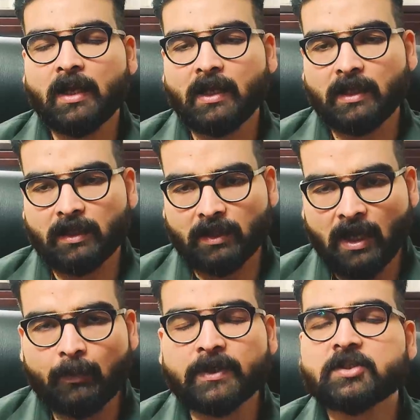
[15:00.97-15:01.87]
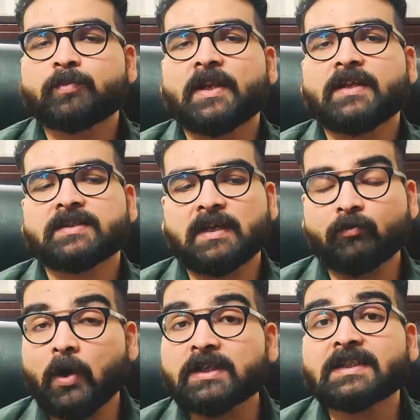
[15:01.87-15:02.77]
how it is placed, and
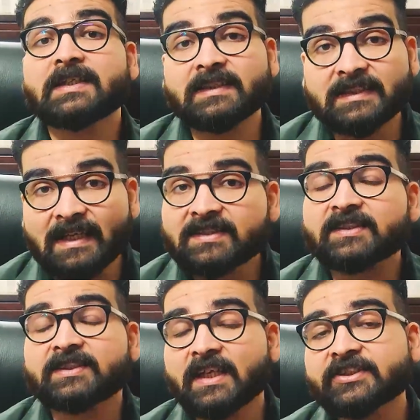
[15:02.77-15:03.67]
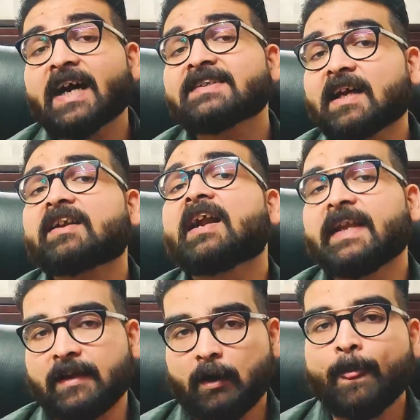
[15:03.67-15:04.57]
what dashas are
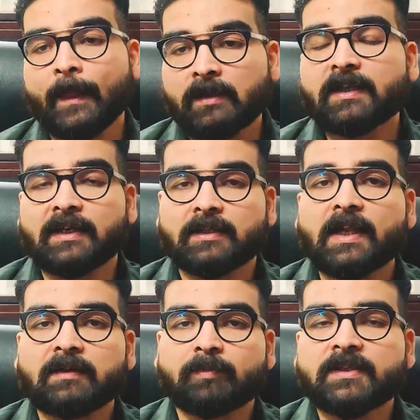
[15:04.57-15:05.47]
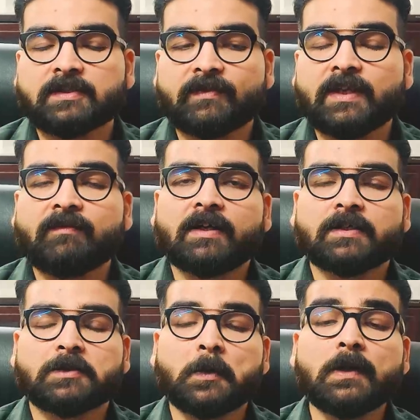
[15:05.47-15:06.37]
running. That plays a very
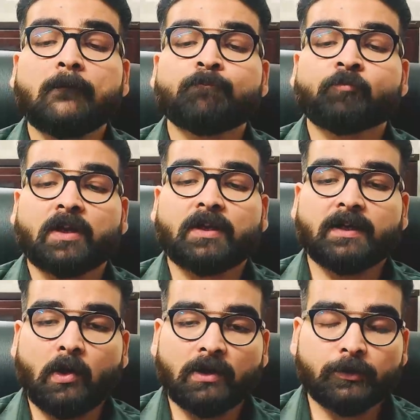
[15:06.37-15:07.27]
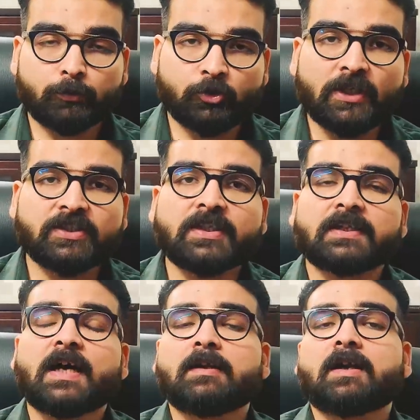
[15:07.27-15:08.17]
vital role in order to judge the
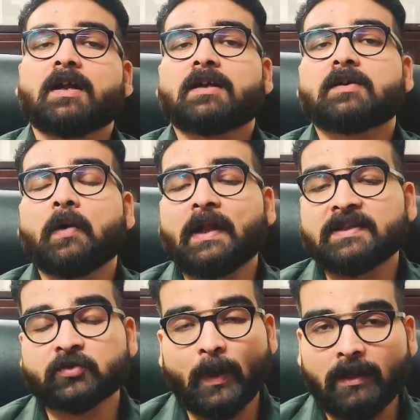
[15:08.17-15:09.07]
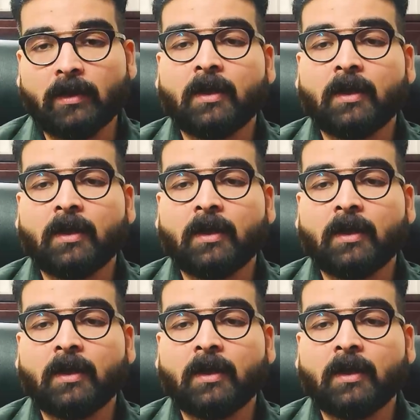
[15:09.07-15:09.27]
Darakarak as well.